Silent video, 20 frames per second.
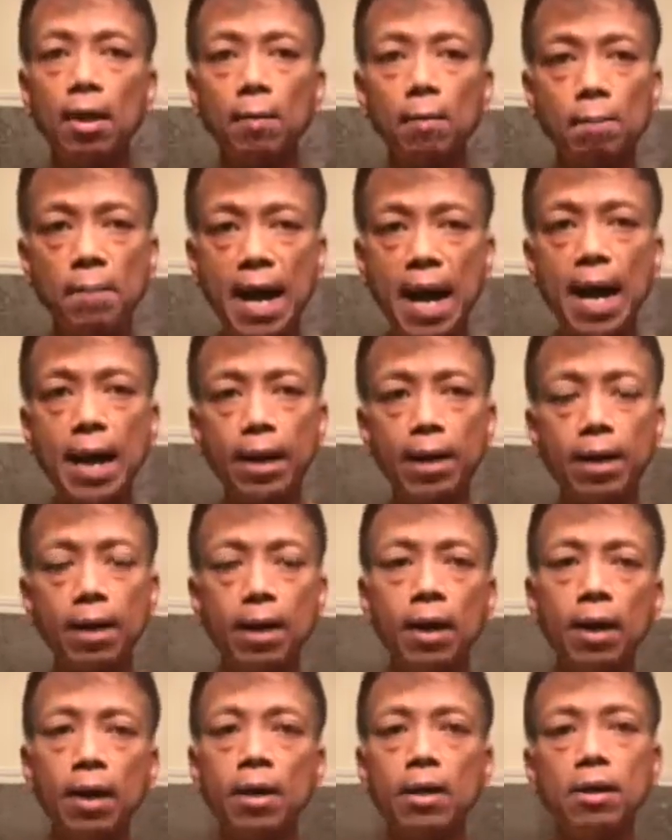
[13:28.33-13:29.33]
back
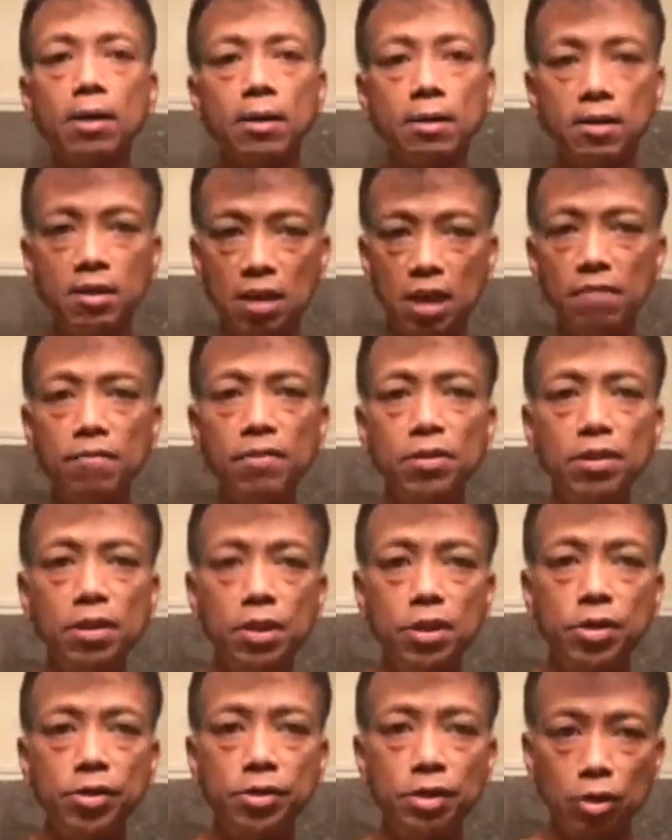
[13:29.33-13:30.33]
7
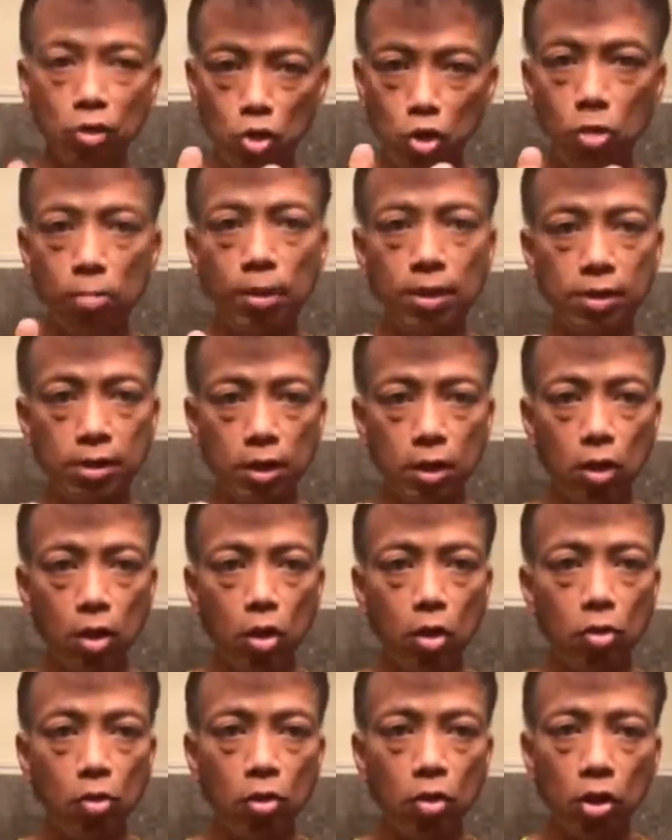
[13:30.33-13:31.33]
years and 2 months
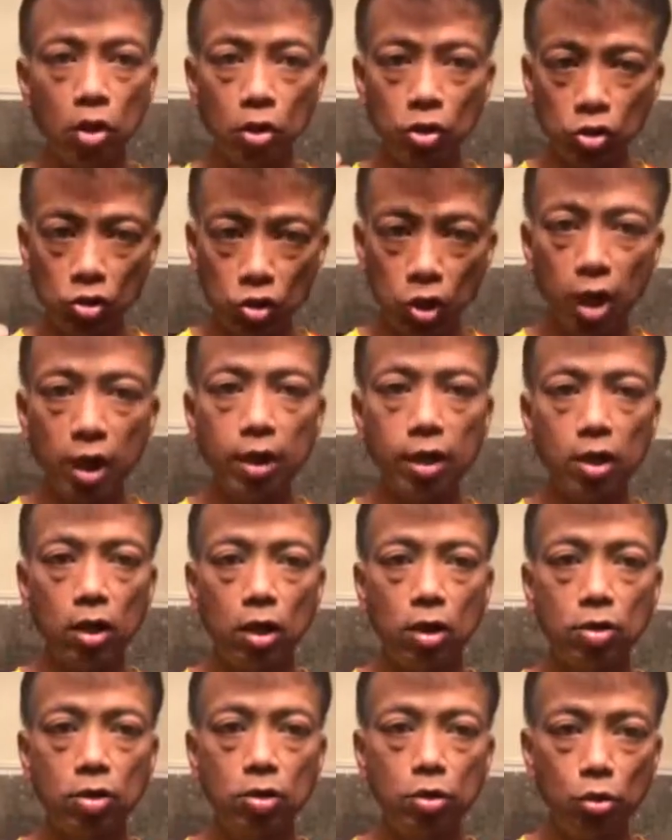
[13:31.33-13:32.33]
ago, starting
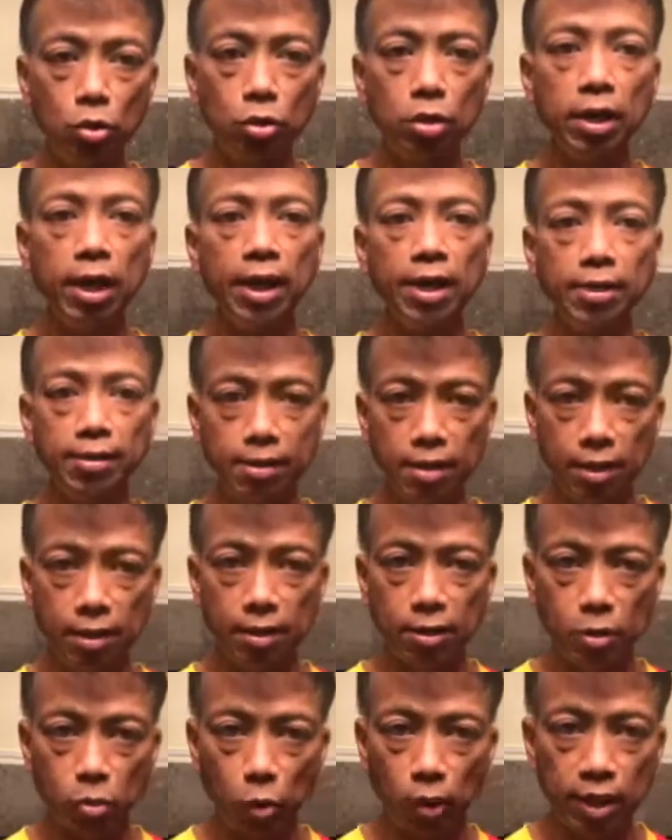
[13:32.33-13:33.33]
on June
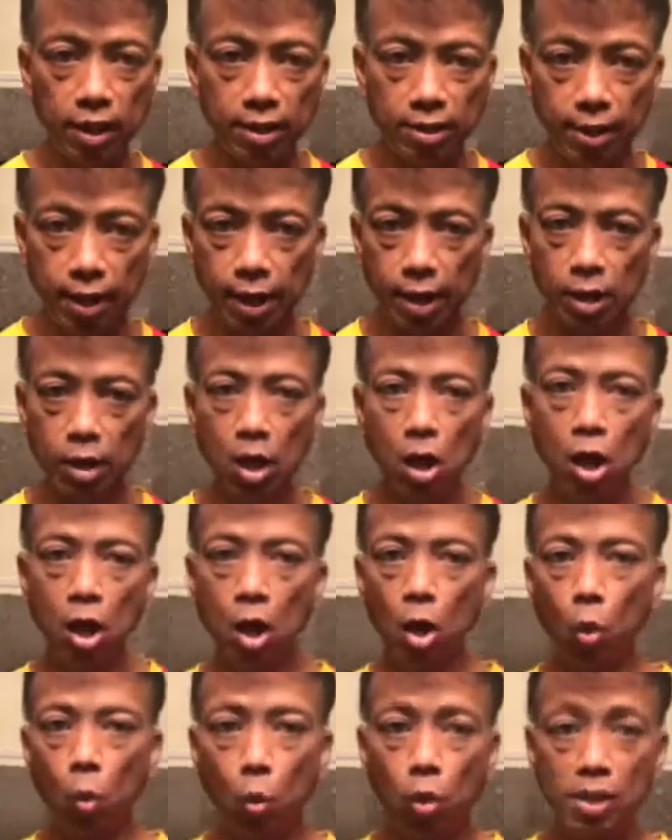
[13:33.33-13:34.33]
18th, 2010,
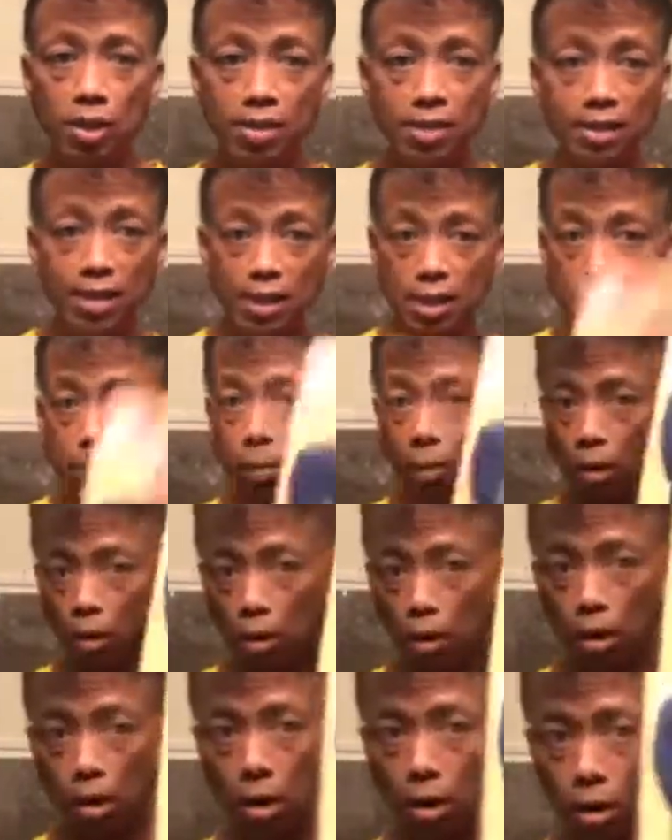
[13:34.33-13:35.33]
was this
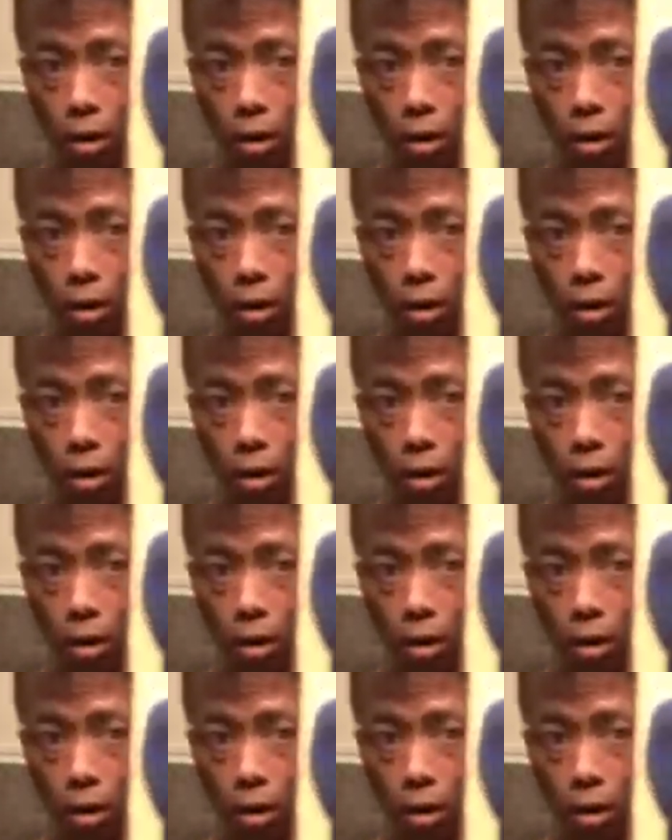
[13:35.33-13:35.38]
book.